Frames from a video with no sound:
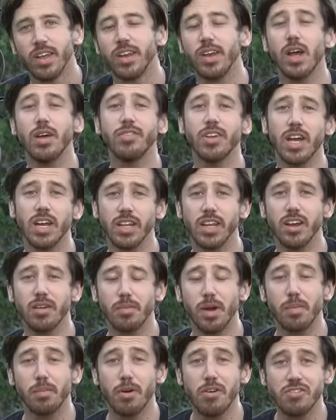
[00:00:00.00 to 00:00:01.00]
Now, I've got here
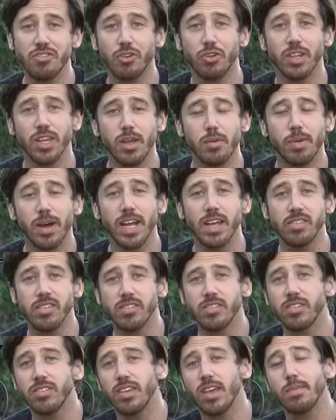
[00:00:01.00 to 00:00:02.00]
my personal e-bike.
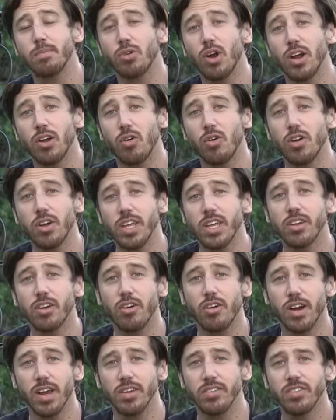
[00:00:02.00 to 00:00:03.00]
This is a Priority
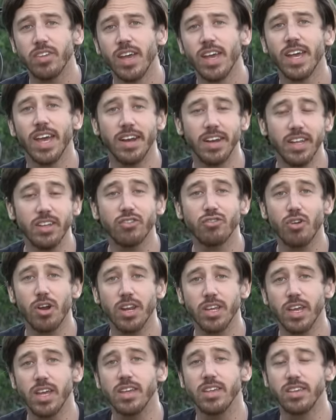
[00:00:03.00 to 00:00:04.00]
Current, and it's
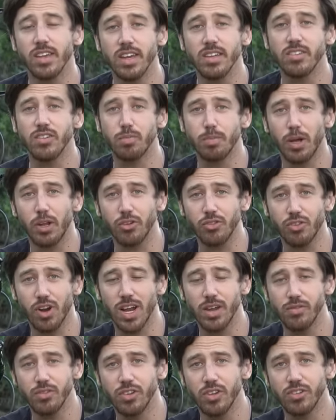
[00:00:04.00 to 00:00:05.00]
running a Gates belt
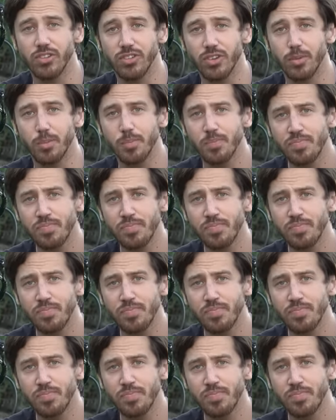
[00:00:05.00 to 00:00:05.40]
drive system.